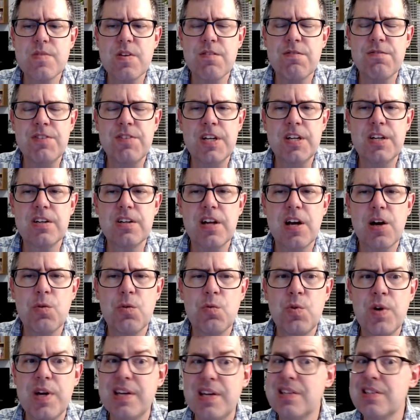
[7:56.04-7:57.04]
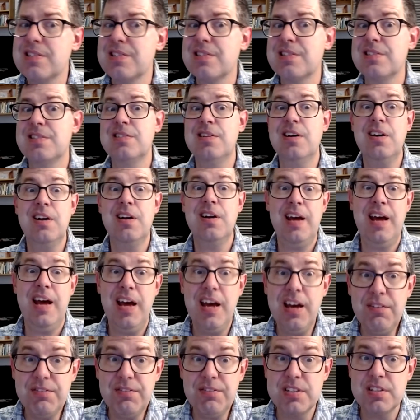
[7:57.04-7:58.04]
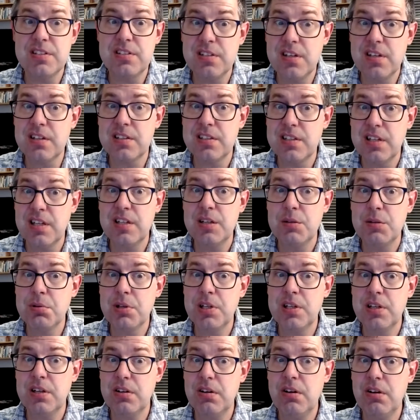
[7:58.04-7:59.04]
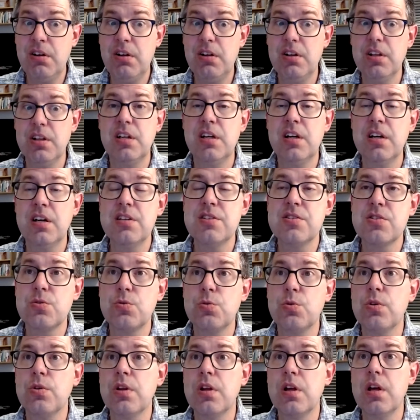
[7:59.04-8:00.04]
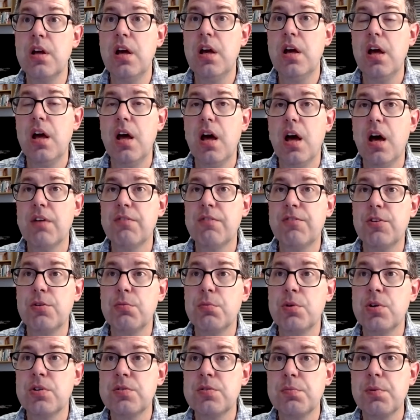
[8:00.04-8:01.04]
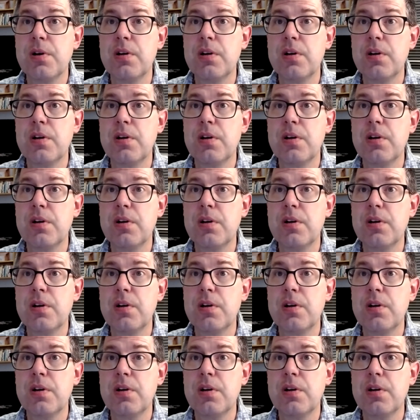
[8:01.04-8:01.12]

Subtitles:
figured out ways to not have to talk to anybody at all in high school, for the most